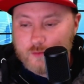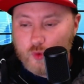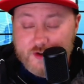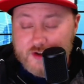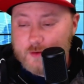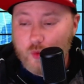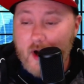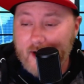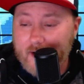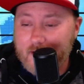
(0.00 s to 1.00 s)
which is
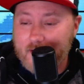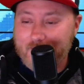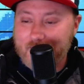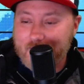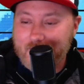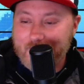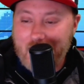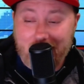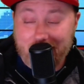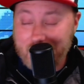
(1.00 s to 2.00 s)
why
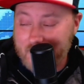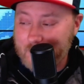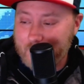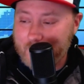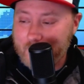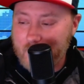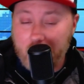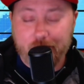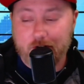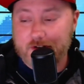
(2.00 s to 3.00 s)
I give
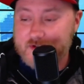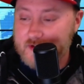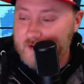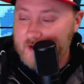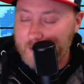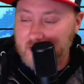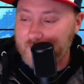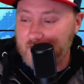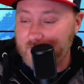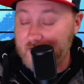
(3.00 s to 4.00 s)
others the
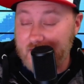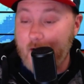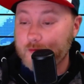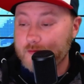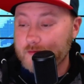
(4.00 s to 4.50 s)
benefit of the doubt.